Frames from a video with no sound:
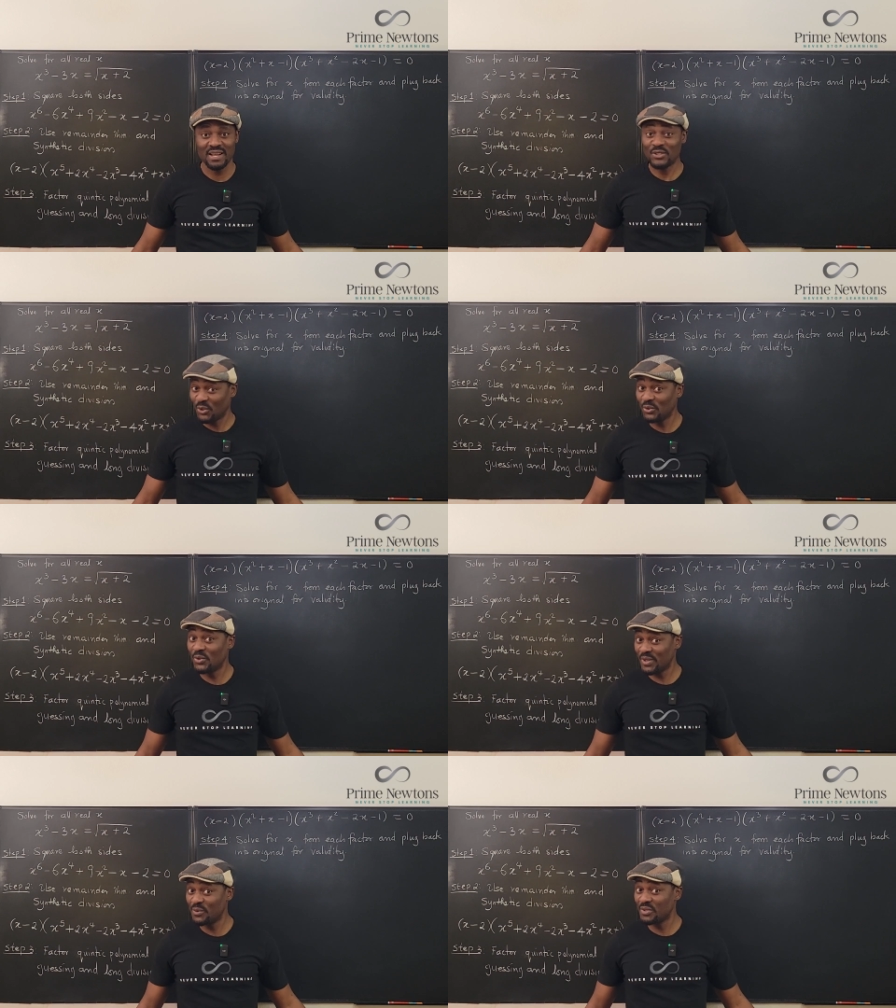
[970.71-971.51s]
I told
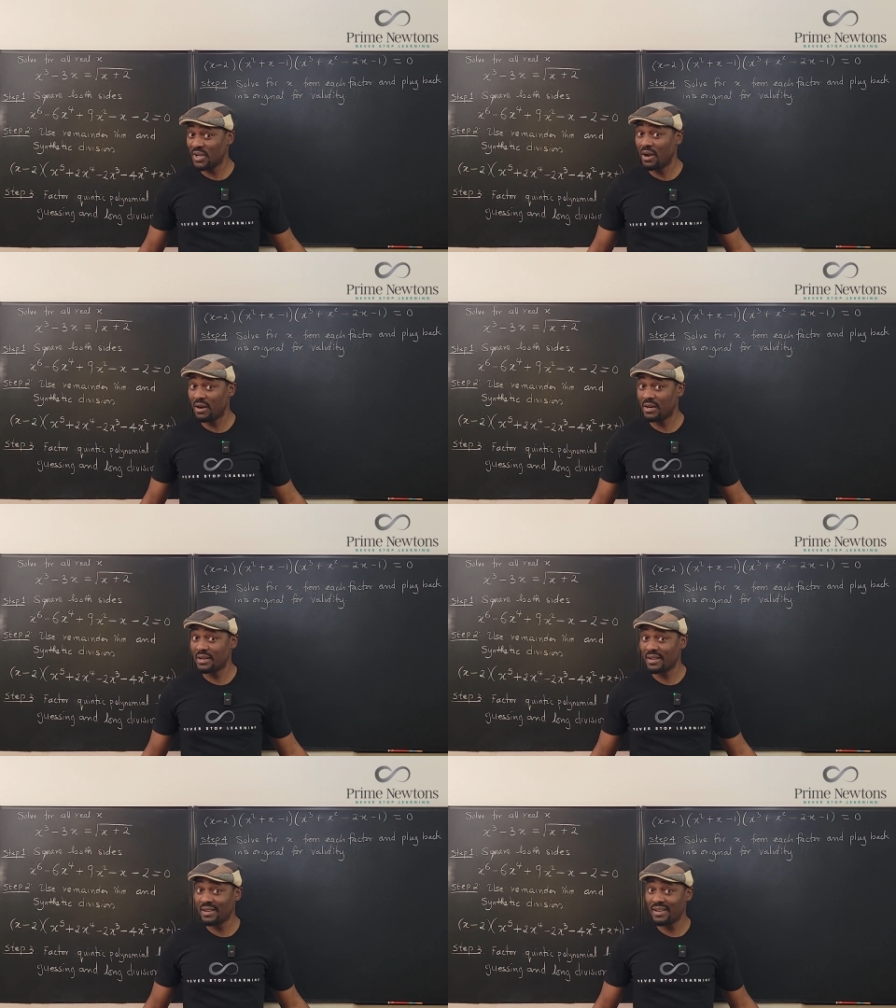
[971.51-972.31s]
you this was hard,
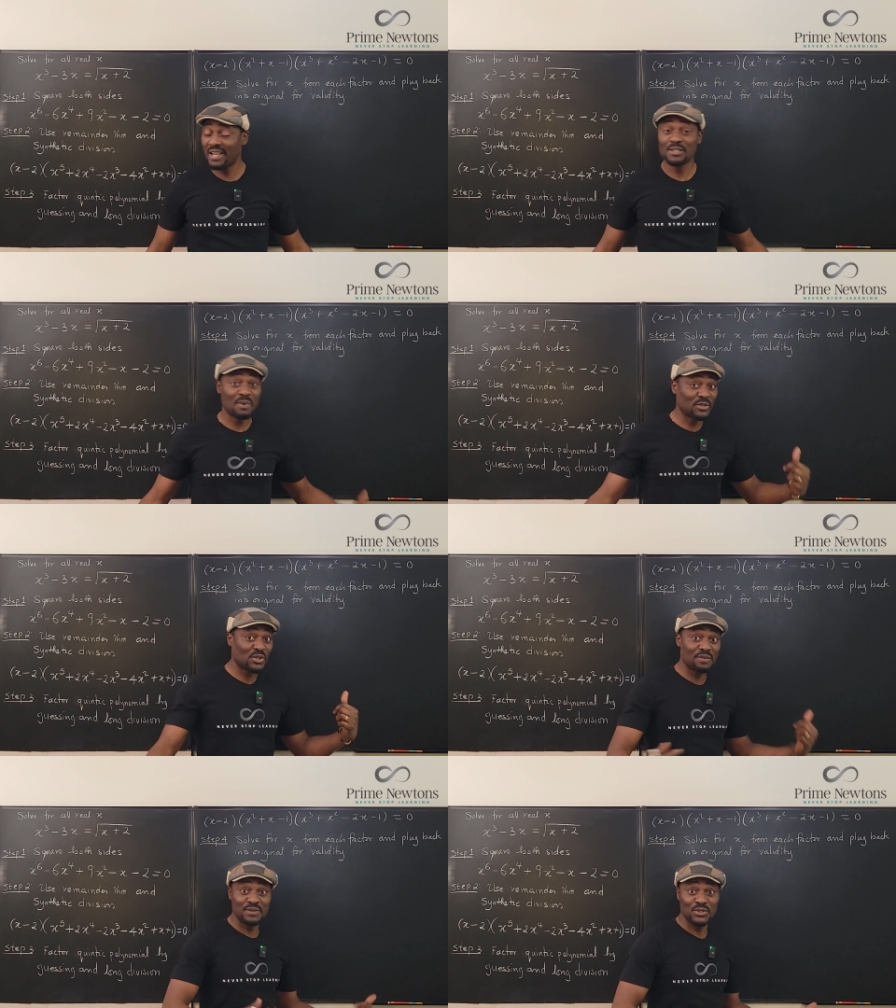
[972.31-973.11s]

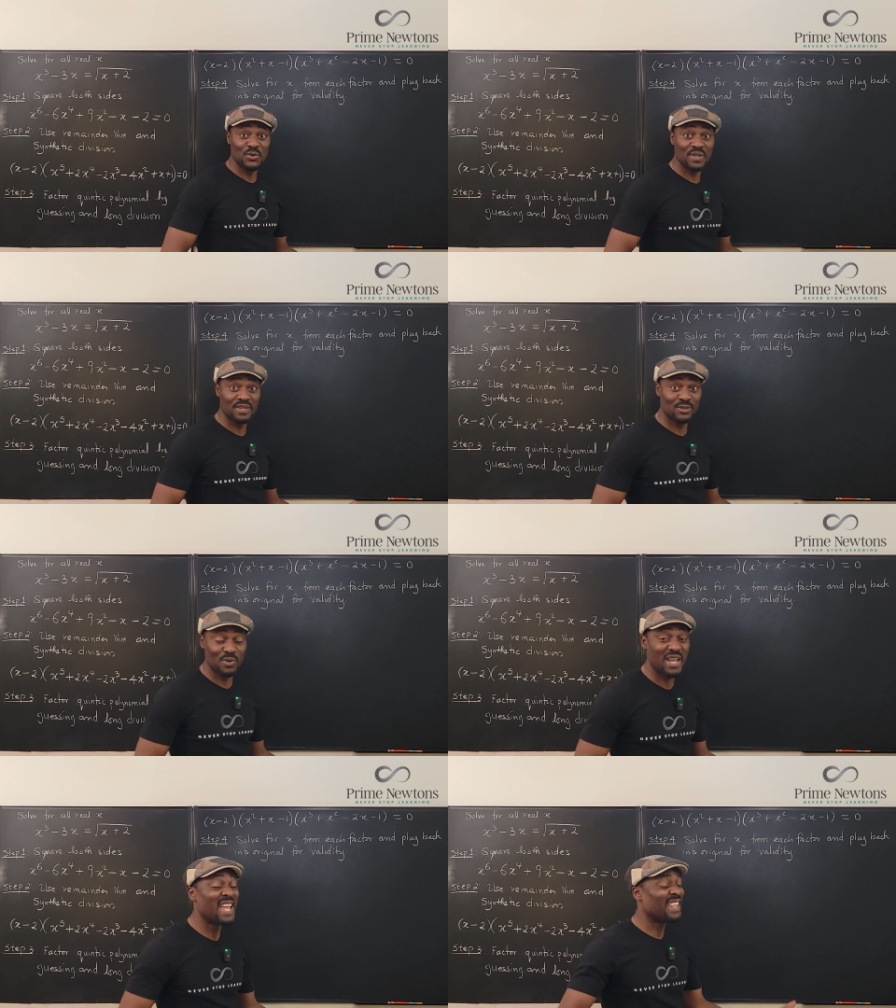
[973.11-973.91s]
especially if you do it this
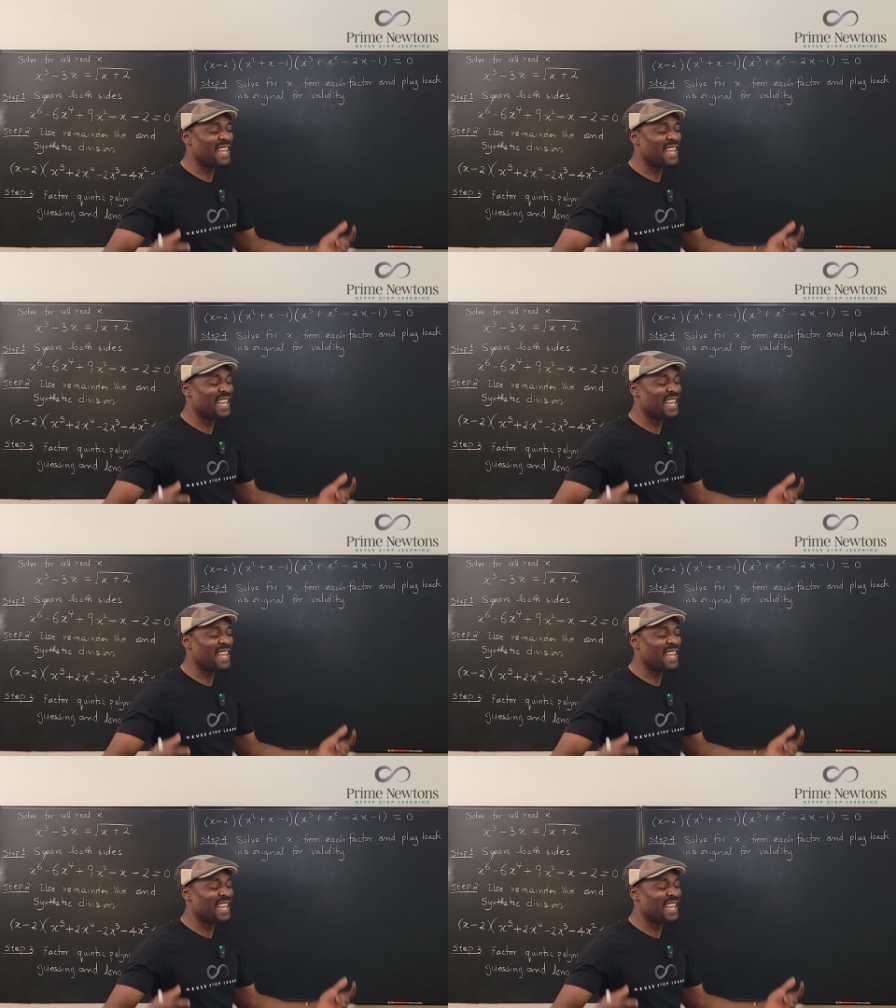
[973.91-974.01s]
way.